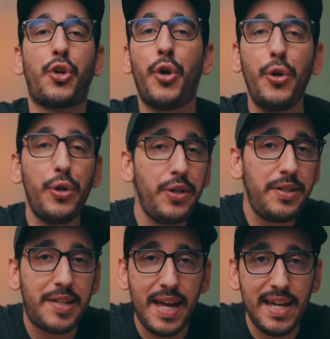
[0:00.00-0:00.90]

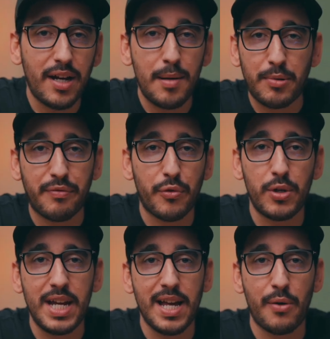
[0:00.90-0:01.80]
could take up to
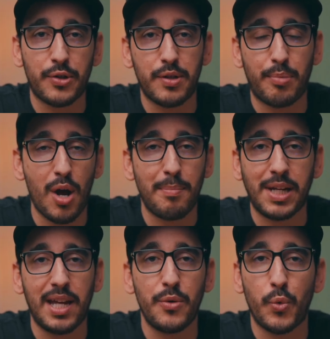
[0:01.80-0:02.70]
48 hours to
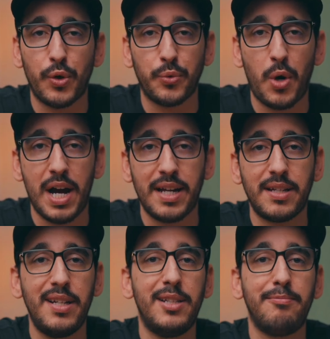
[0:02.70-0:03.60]
propagate worldwide,
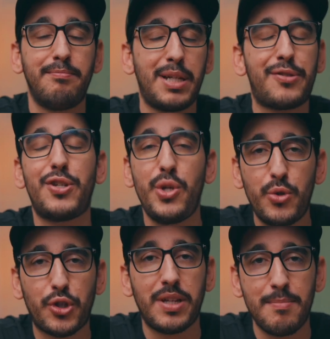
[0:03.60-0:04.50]
but it's
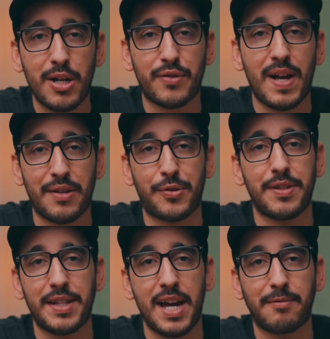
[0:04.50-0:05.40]
usually much faster
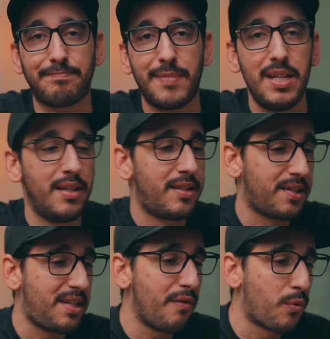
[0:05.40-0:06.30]
than that. To
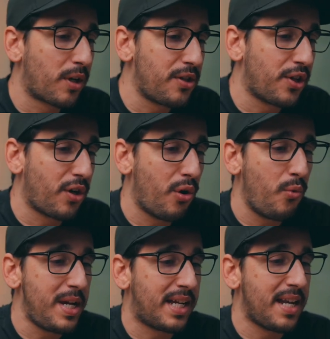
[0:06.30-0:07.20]
see if we're good to go,
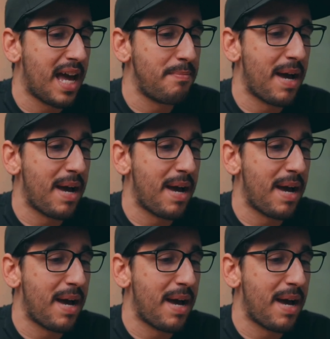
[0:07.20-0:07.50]
we can head